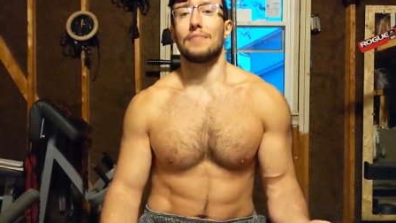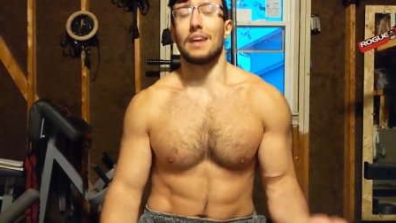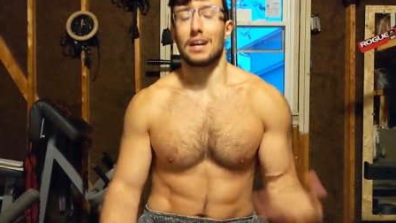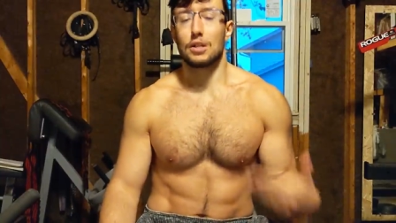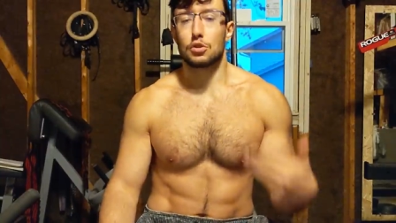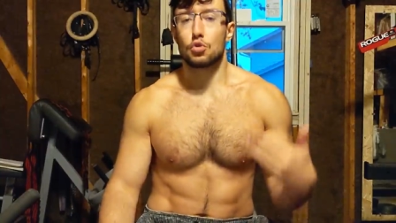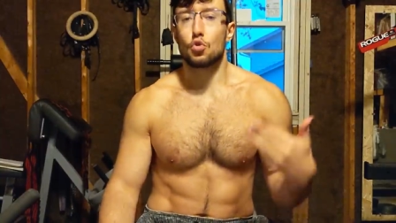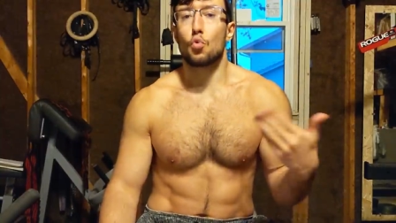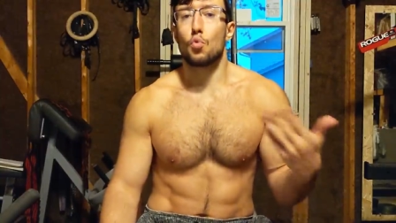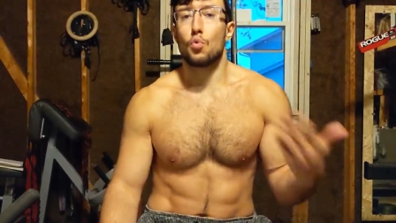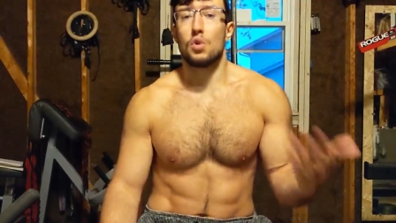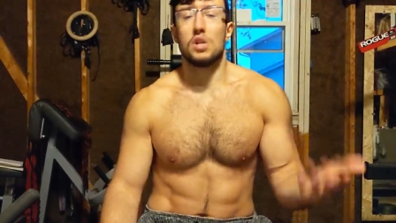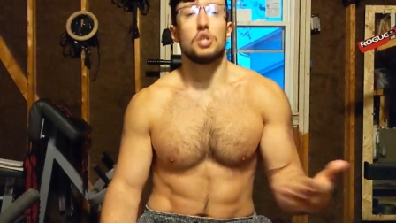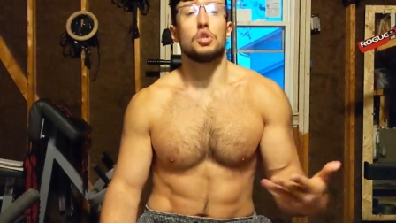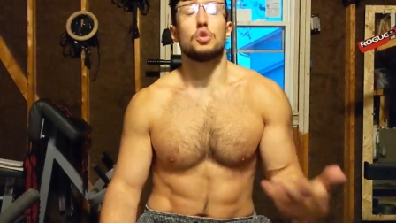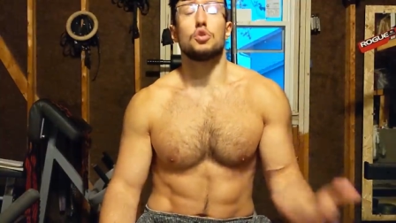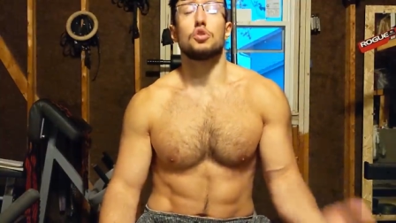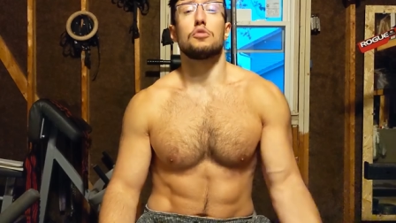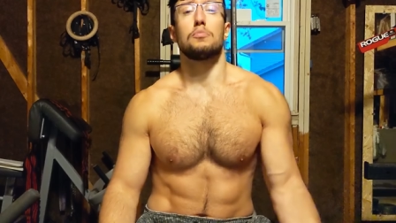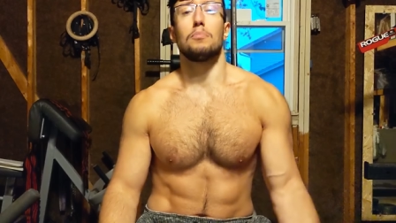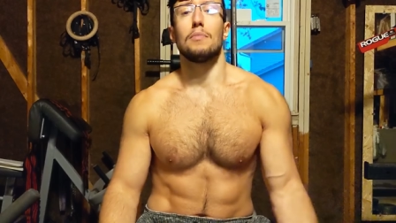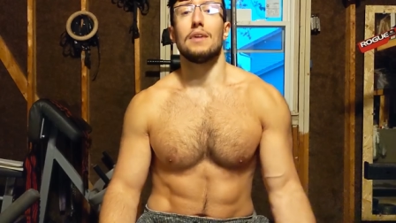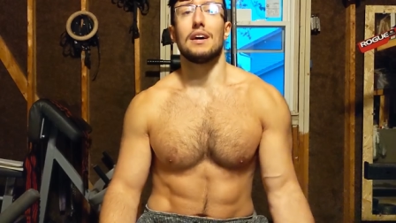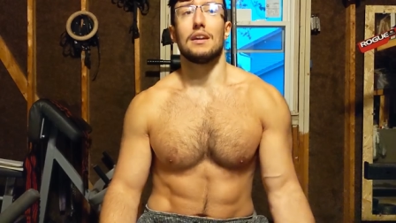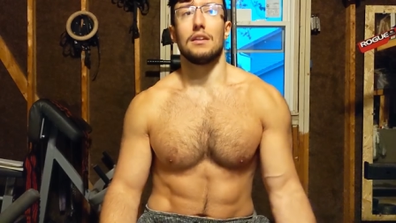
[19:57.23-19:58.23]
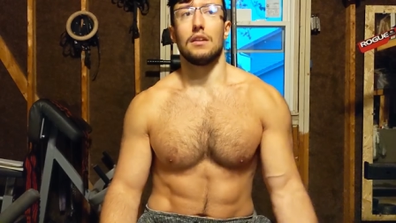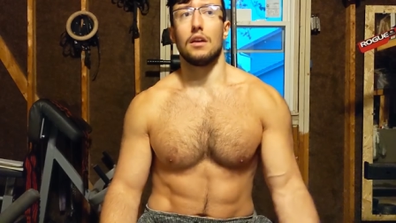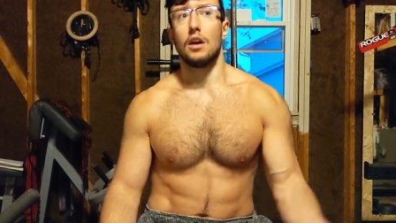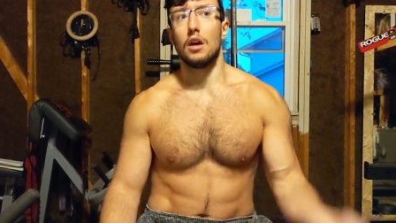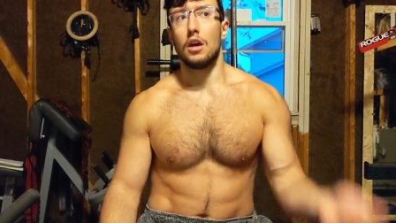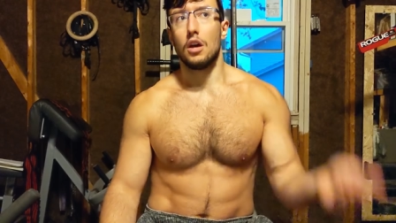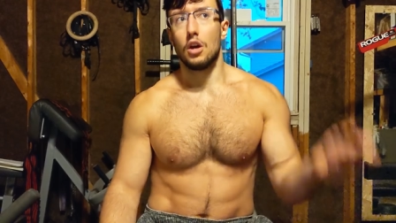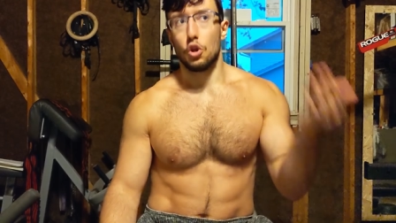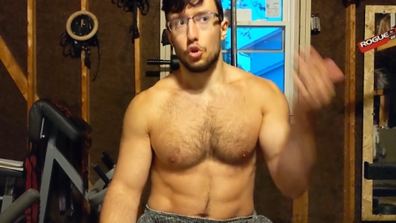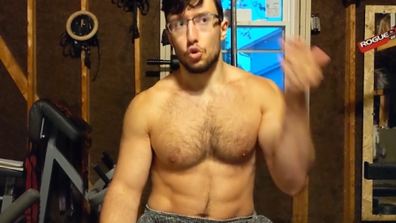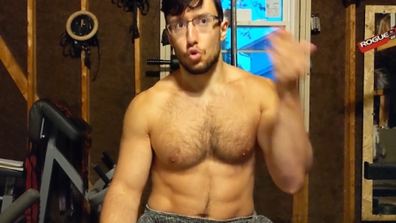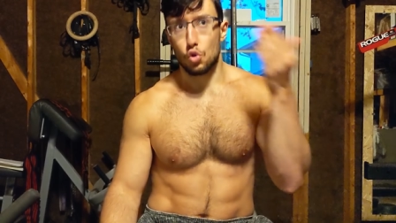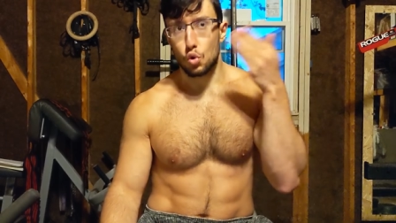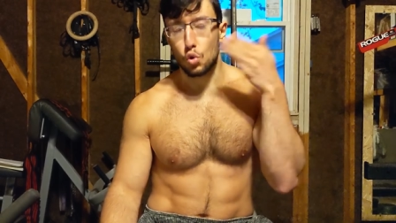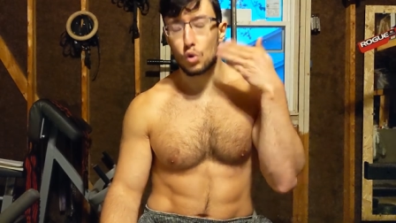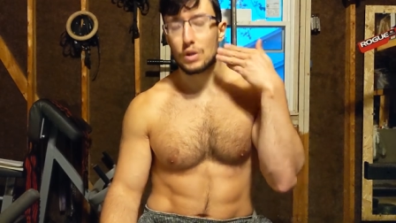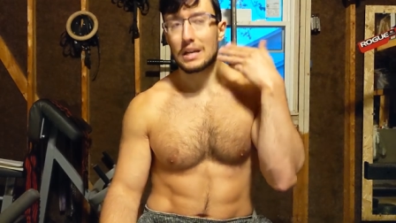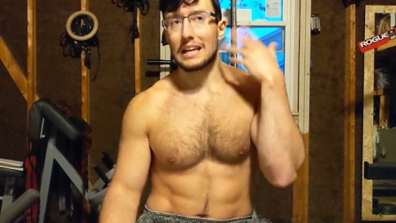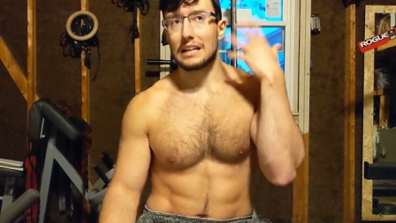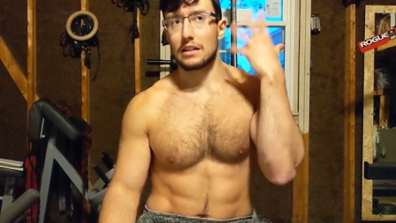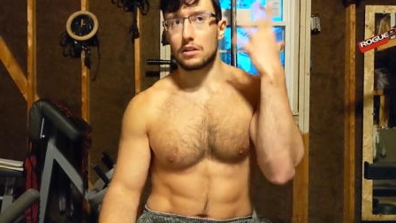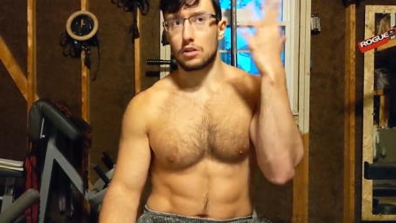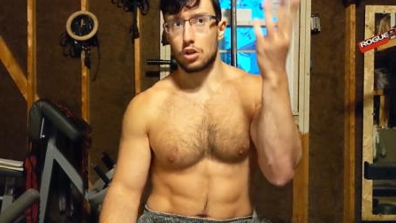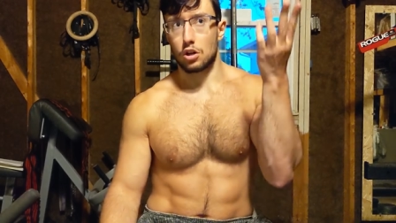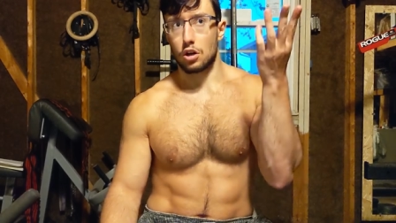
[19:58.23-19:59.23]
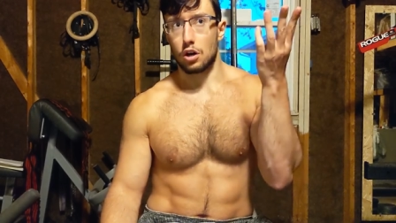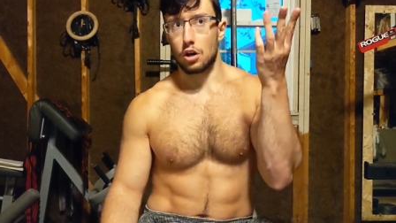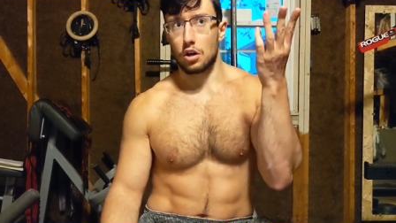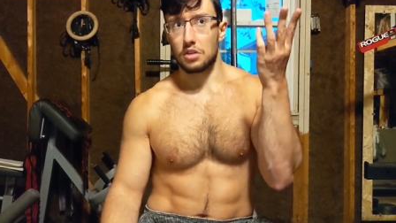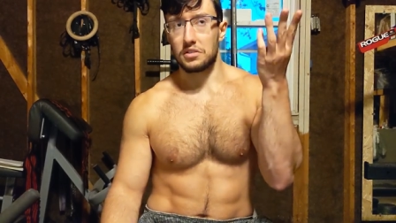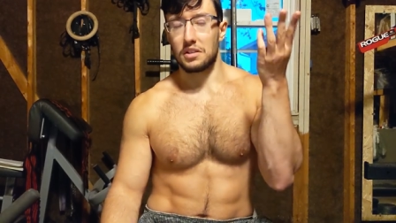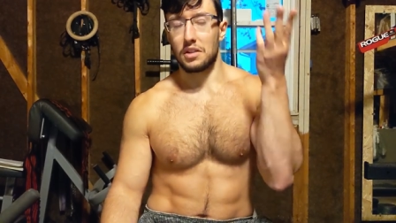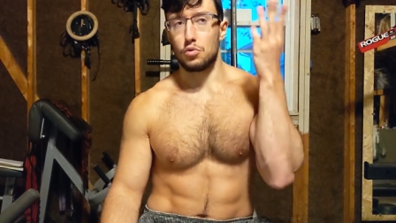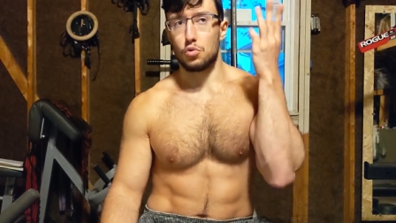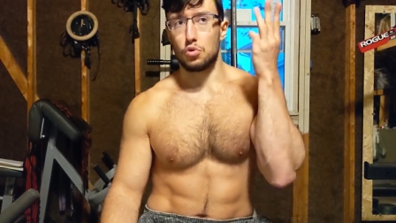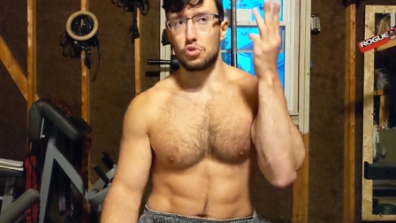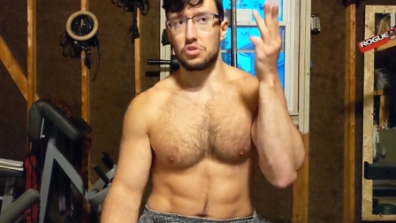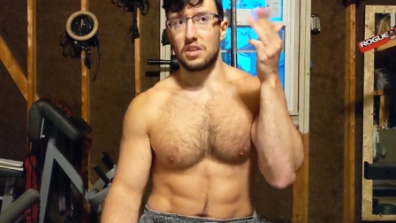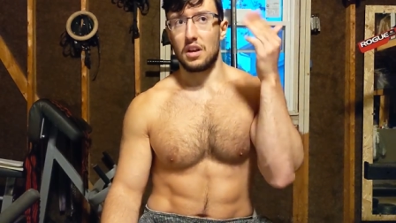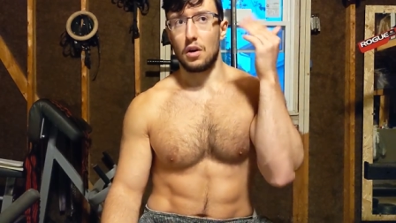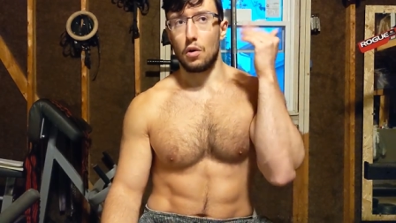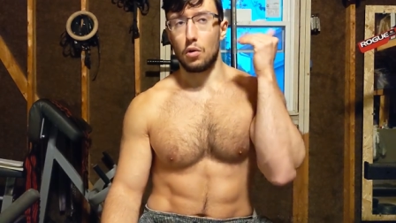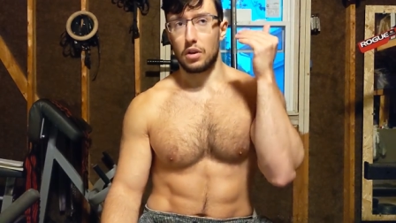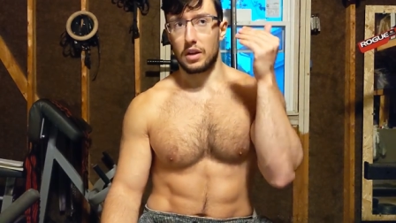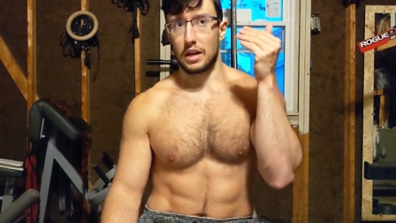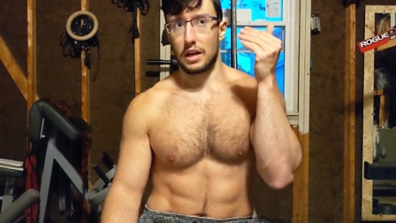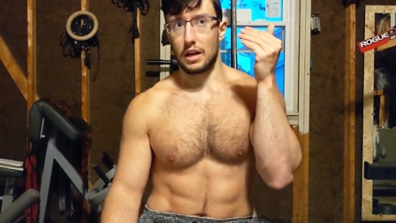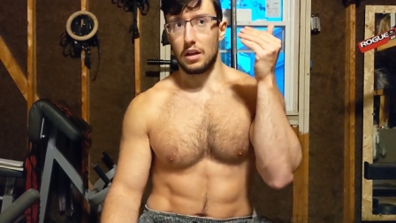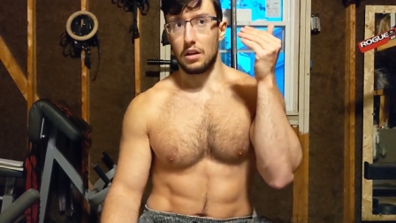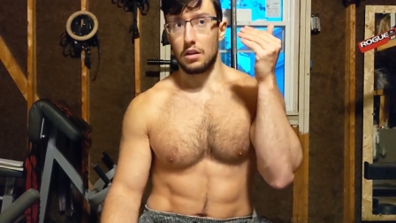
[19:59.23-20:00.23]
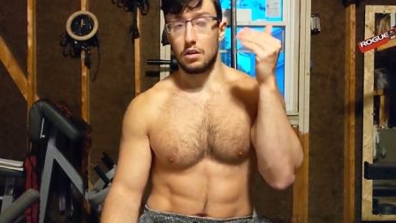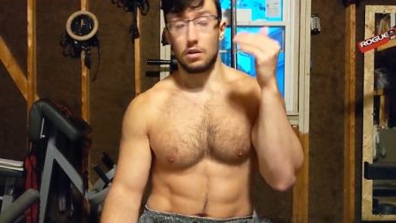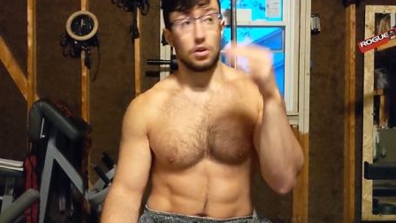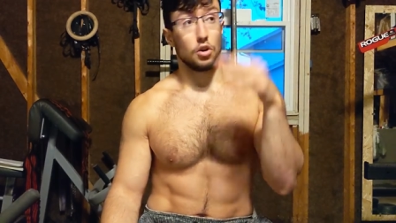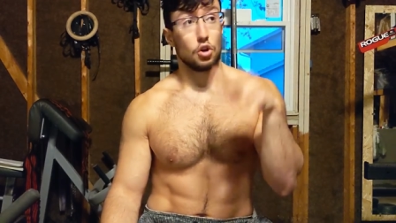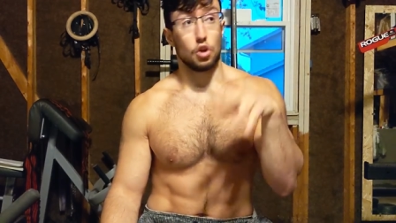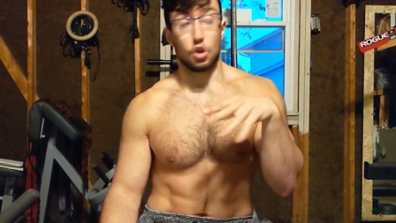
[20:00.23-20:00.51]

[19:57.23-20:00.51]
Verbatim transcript: as a religious man. You look at God and you say, okay,